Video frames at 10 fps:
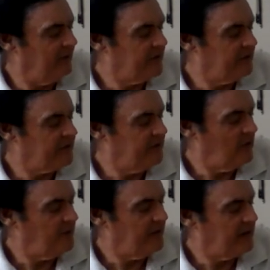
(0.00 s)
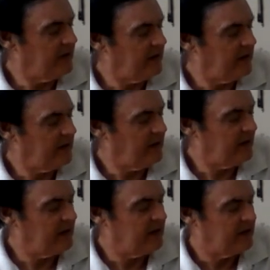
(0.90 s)
here's the open E,
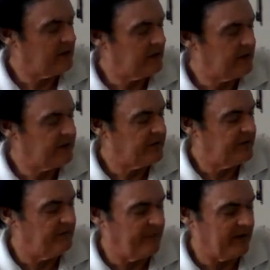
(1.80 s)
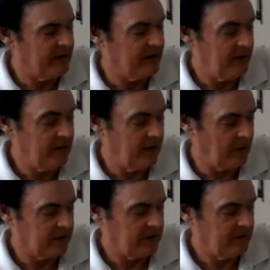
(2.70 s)
and here is the B
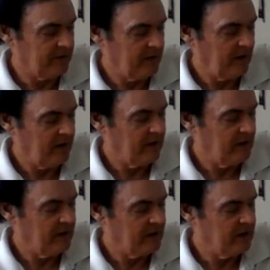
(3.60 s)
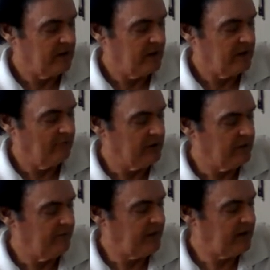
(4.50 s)
note. The blue
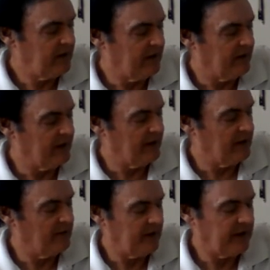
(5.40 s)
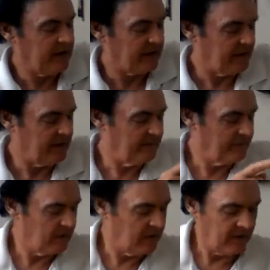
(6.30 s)
B and the yellow E.
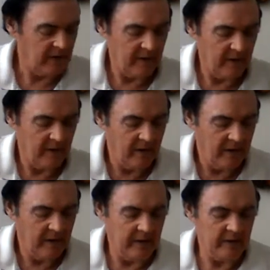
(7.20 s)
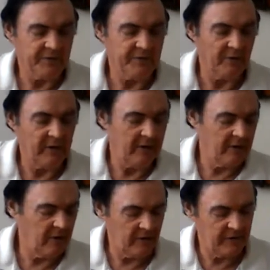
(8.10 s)
And so here
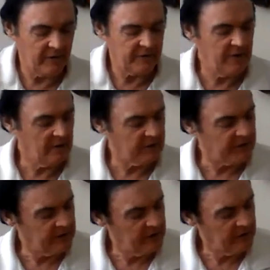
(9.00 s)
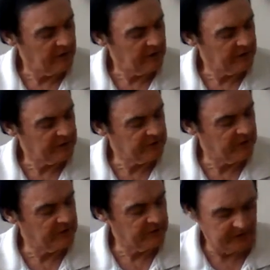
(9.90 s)
are those notes. This
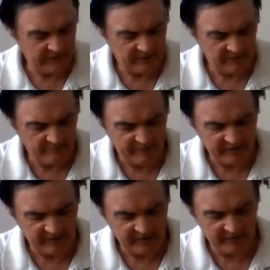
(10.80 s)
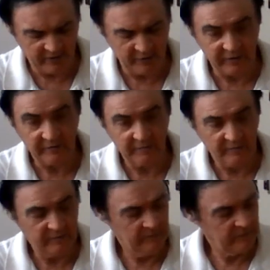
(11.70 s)
is the B note.
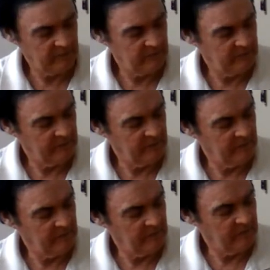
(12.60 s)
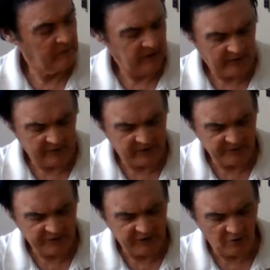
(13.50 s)
And
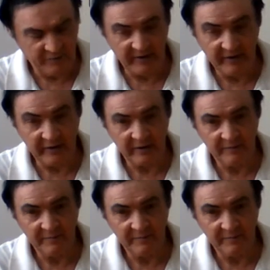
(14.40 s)
here's the open E.